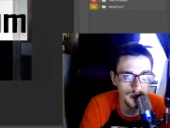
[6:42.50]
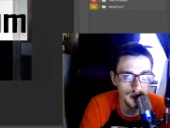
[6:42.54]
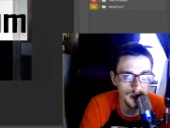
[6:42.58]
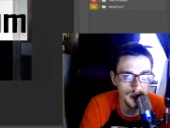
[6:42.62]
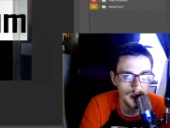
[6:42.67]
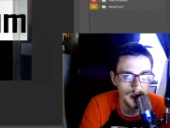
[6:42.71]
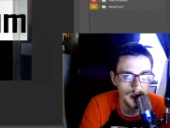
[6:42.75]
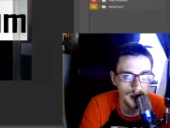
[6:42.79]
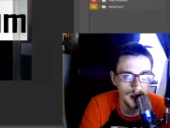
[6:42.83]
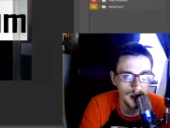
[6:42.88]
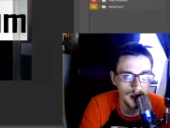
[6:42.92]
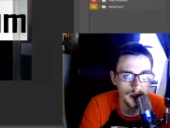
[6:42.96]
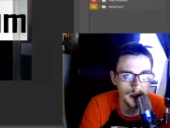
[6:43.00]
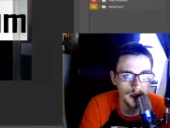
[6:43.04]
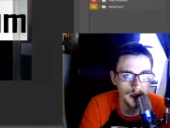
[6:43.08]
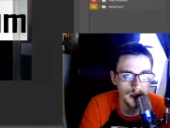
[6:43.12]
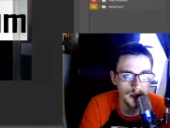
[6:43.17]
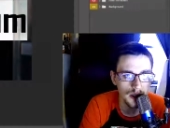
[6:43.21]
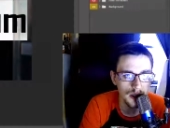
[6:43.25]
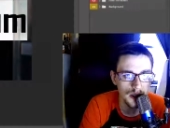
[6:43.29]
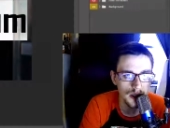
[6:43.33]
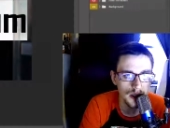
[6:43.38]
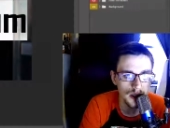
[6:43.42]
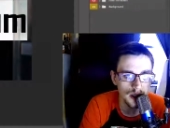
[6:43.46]
I'm gonna use
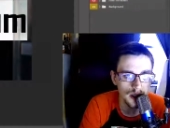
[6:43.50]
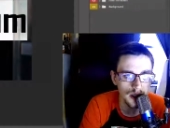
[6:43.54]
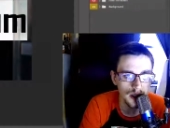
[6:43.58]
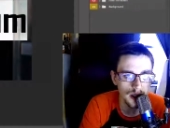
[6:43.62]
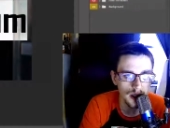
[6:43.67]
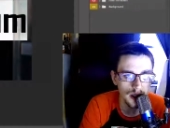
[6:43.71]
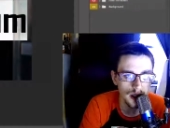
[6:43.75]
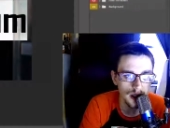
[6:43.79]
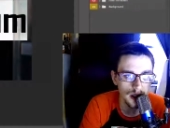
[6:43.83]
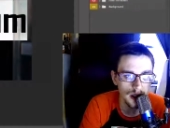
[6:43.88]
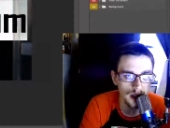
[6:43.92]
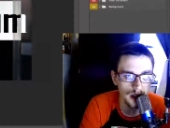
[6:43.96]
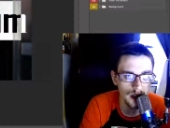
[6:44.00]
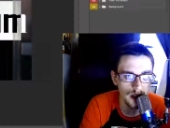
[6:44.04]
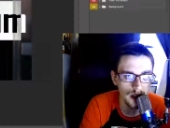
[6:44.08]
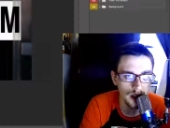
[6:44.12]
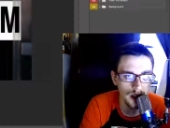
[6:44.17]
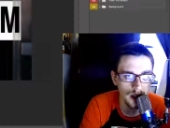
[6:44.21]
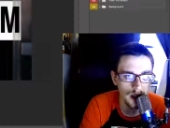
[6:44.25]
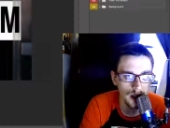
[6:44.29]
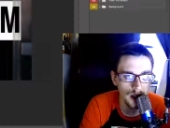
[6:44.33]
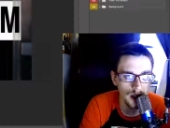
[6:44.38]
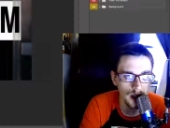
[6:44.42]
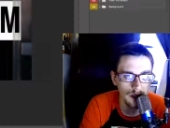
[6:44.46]
the
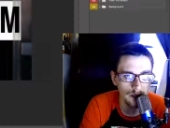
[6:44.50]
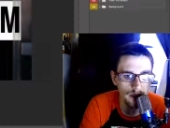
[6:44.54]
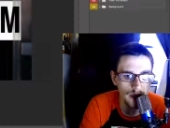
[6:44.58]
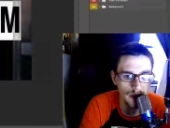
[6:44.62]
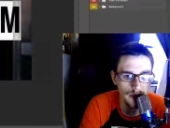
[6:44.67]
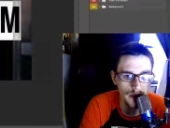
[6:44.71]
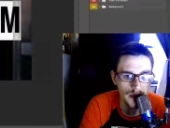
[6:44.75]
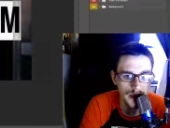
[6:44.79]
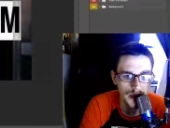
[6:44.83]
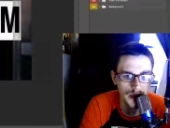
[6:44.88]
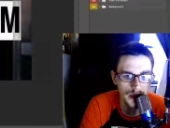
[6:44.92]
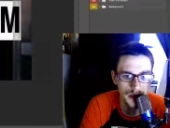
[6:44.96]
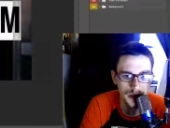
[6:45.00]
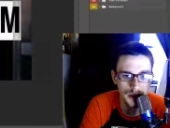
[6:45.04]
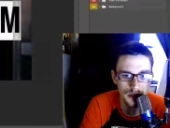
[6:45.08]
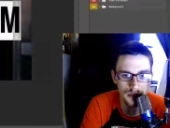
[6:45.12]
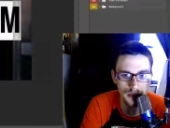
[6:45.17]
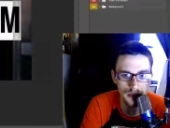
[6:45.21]
famous New.